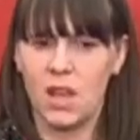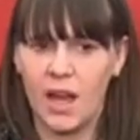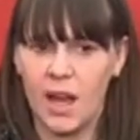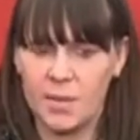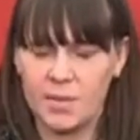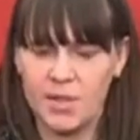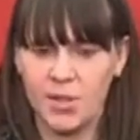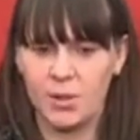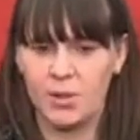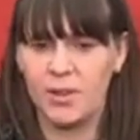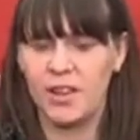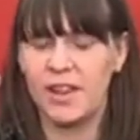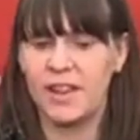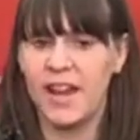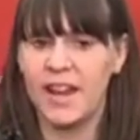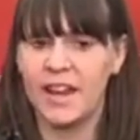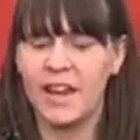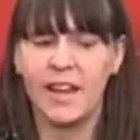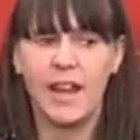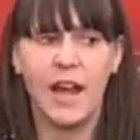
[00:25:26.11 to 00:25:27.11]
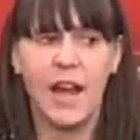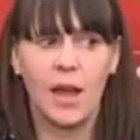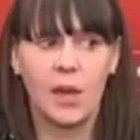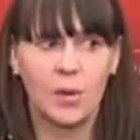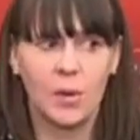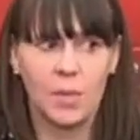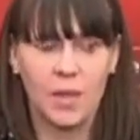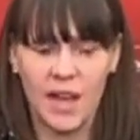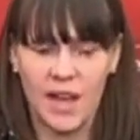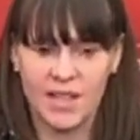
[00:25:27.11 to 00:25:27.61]
Absolutely, Lana. I
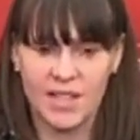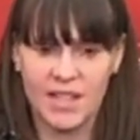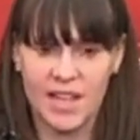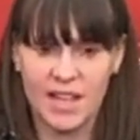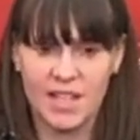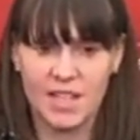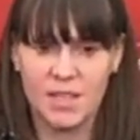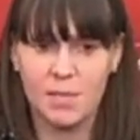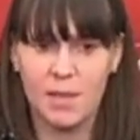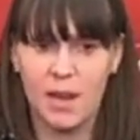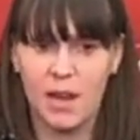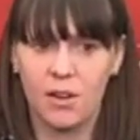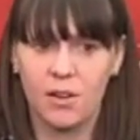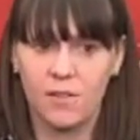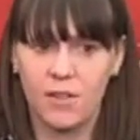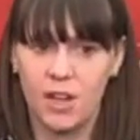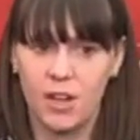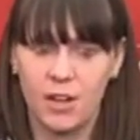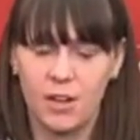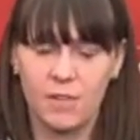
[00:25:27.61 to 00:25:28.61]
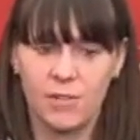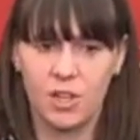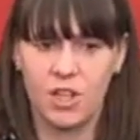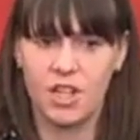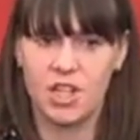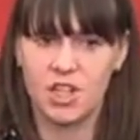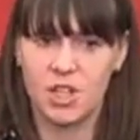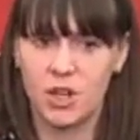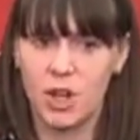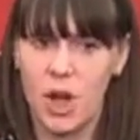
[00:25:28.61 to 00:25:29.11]
will pass that to Mayor Veer for
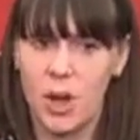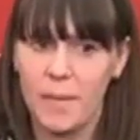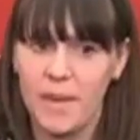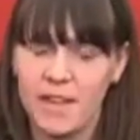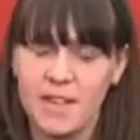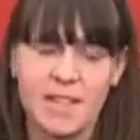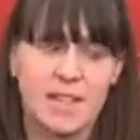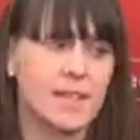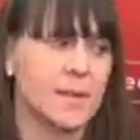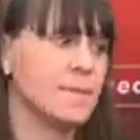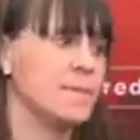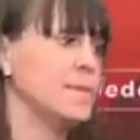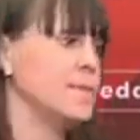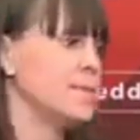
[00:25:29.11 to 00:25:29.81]
initial comments.